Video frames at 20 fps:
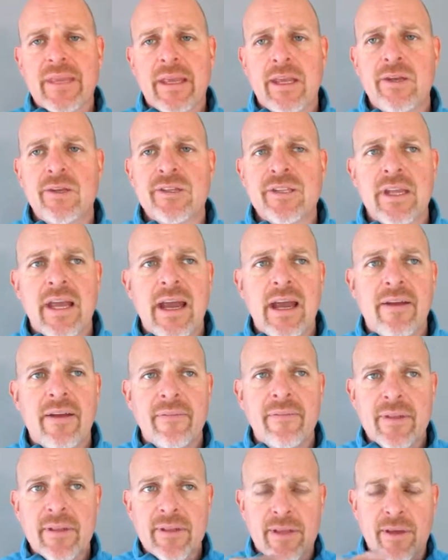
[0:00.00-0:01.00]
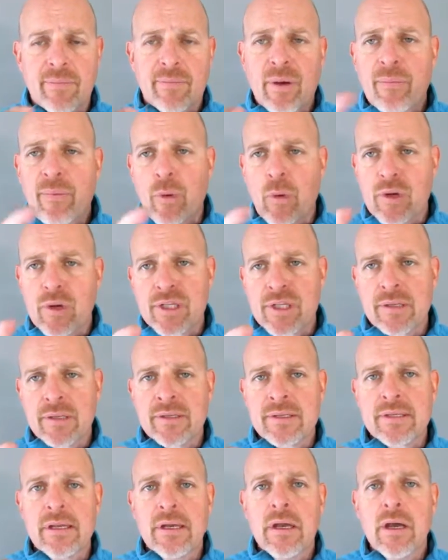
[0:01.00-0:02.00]
they used to have the
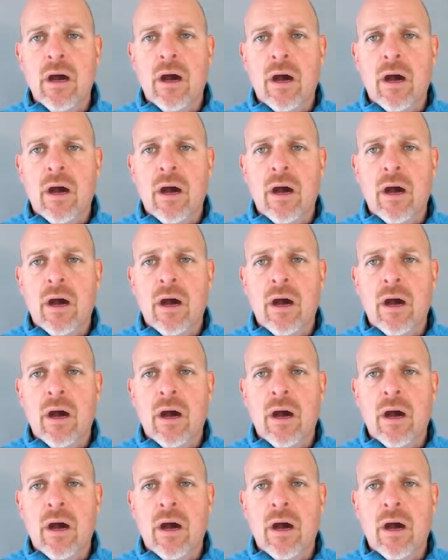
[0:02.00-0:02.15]
proportions